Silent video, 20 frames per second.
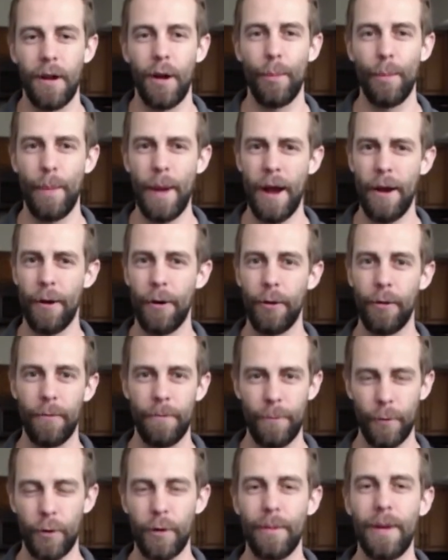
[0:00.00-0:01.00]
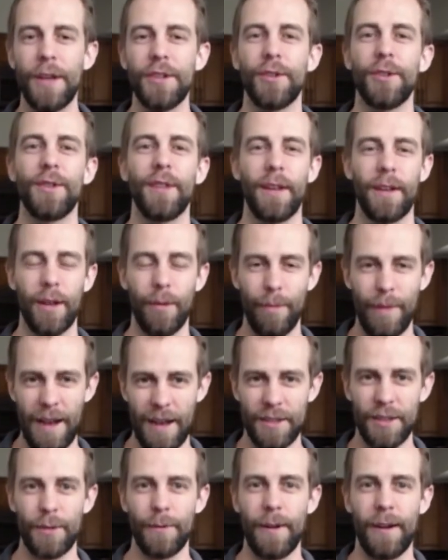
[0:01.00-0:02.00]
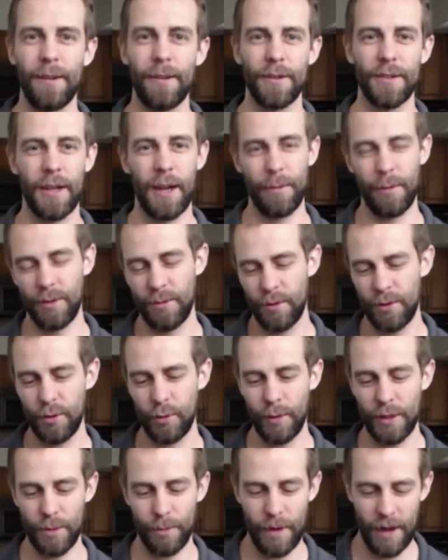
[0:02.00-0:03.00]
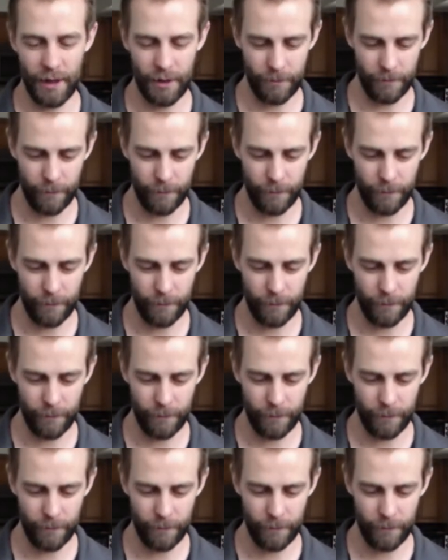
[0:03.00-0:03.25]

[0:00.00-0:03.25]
about 4 measures and then come back to regular time and switch back and